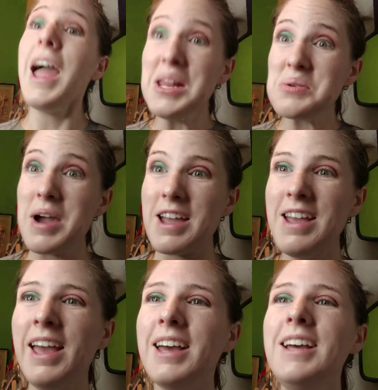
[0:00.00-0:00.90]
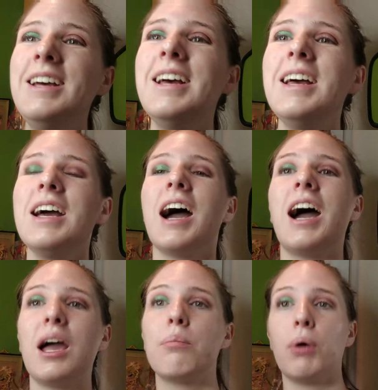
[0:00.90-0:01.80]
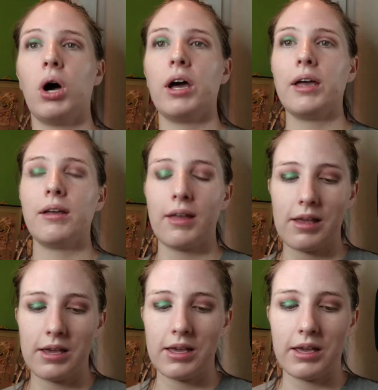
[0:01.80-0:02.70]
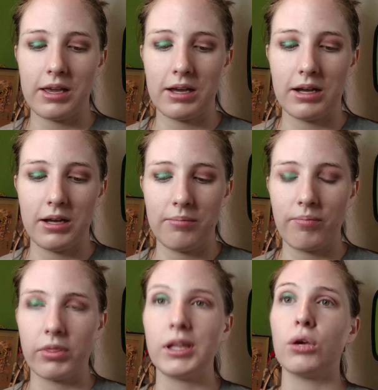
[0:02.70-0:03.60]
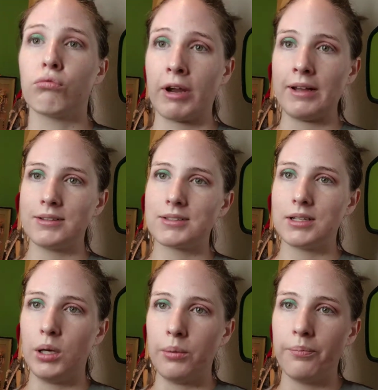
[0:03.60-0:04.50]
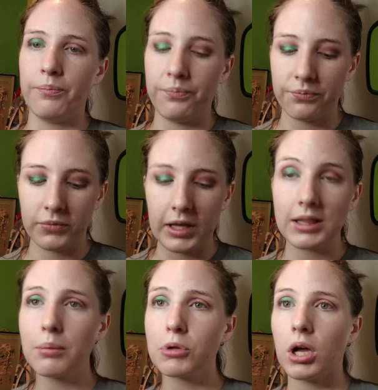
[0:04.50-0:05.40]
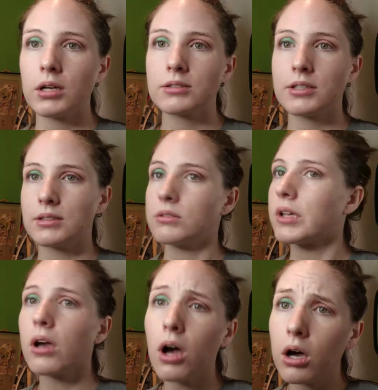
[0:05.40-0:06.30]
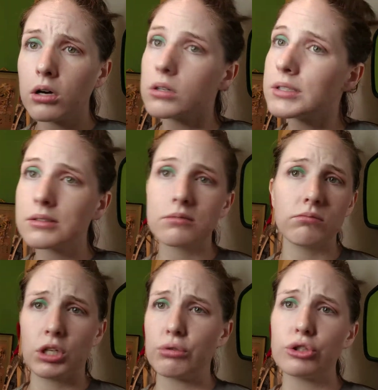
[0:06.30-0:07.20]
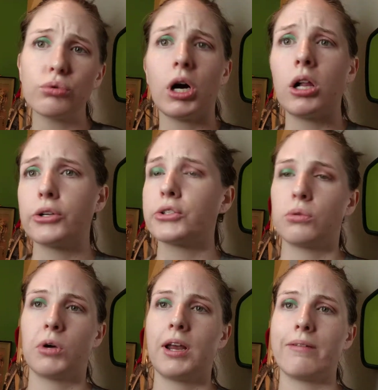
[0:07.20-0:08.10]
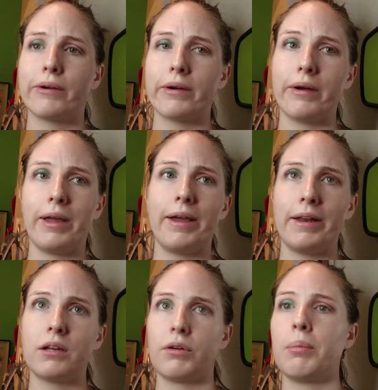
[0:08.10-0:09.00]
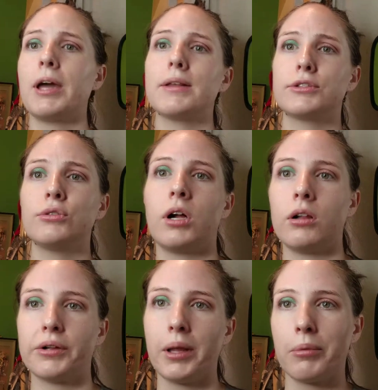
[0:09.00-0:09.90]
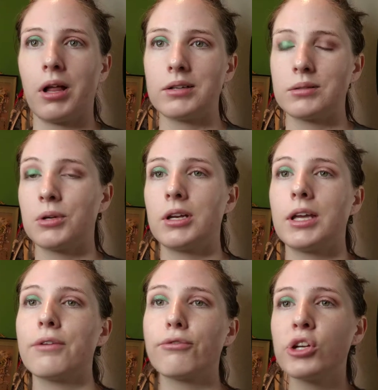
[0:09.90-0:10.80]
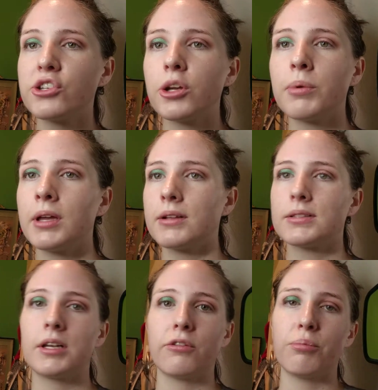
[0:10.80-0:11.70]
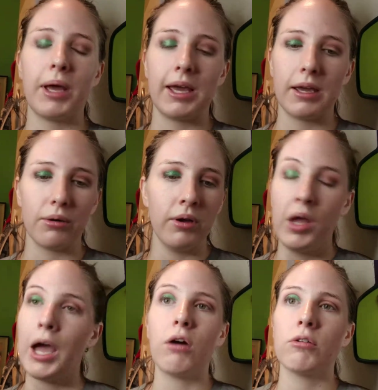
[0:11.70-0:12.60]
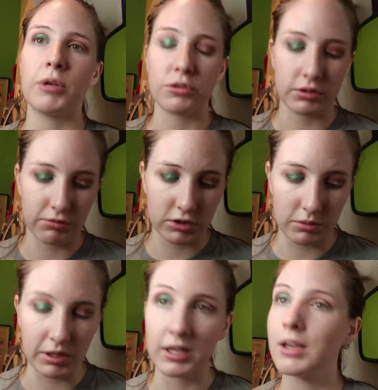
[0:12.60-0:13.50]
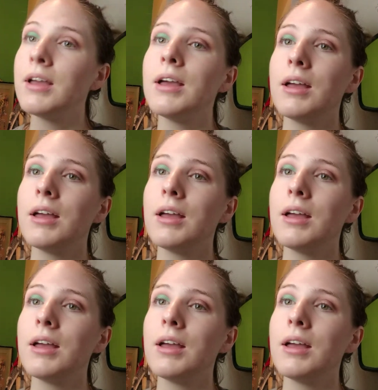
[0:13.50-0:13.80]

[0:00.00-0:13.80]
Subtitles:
Anyway, I bought the Ransom lip gloss because I was like, oh, it's, $2 or whatever, and if I buy this $2 lip gloss, I'm going to get free shipping instead of pay however much it was for shipping.